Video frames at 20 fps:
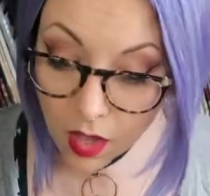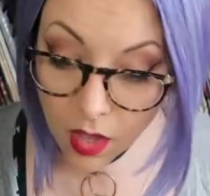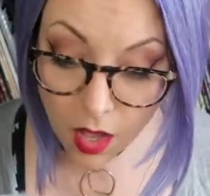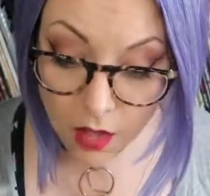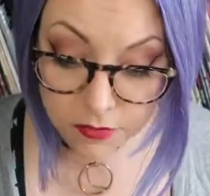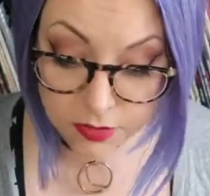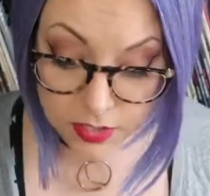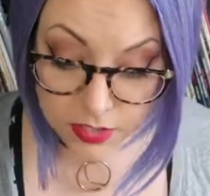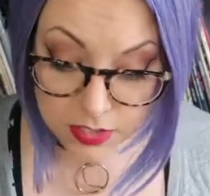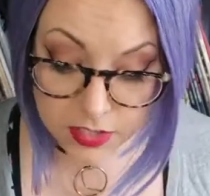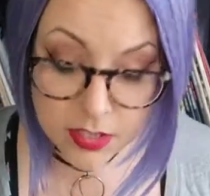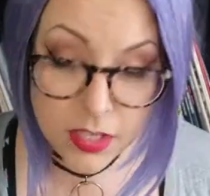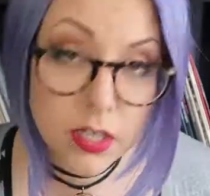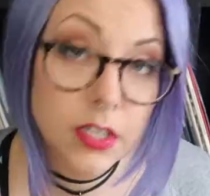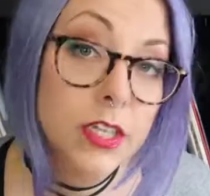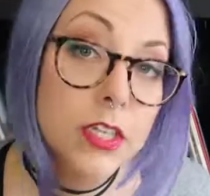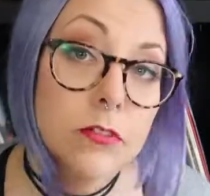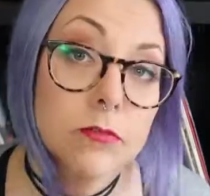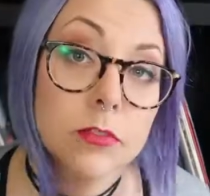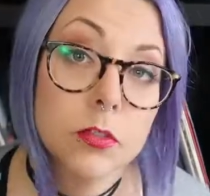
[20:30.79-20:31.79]
Obviously,
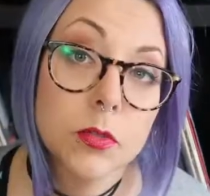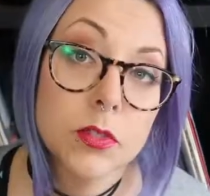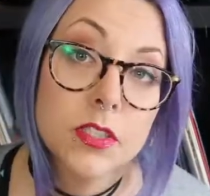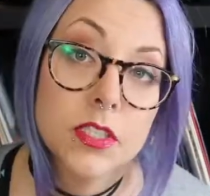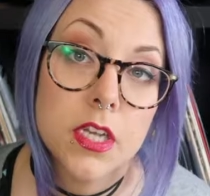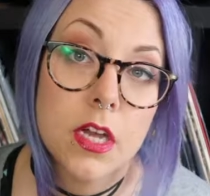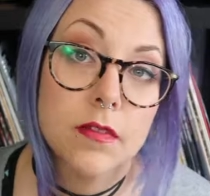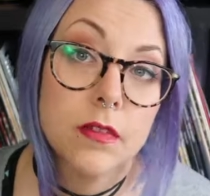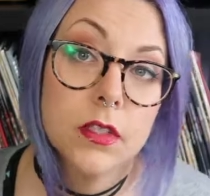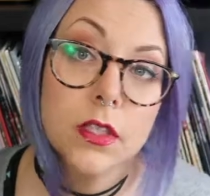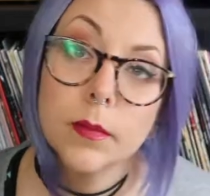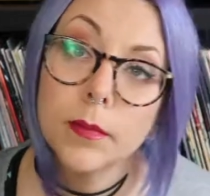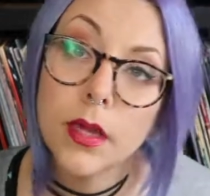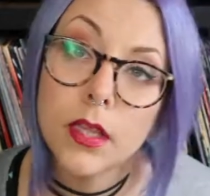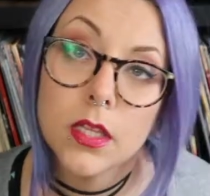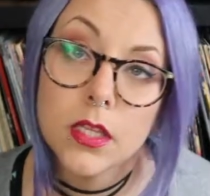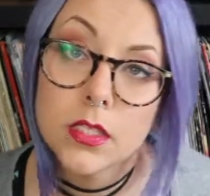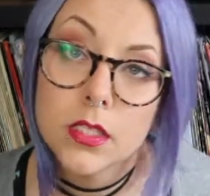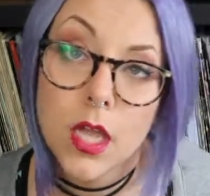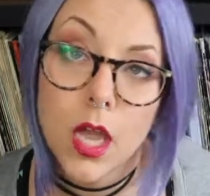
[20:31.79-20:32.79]
they're influenced heavily by
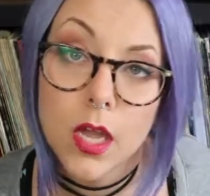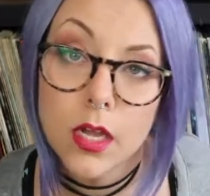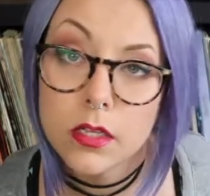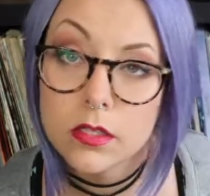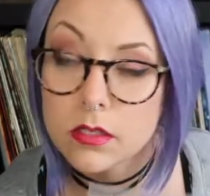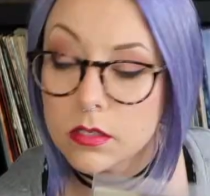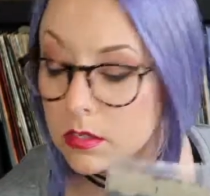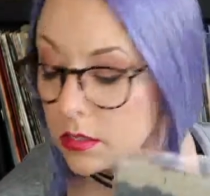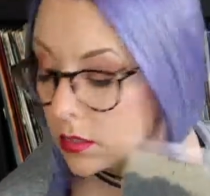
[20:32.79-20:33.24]
these guys.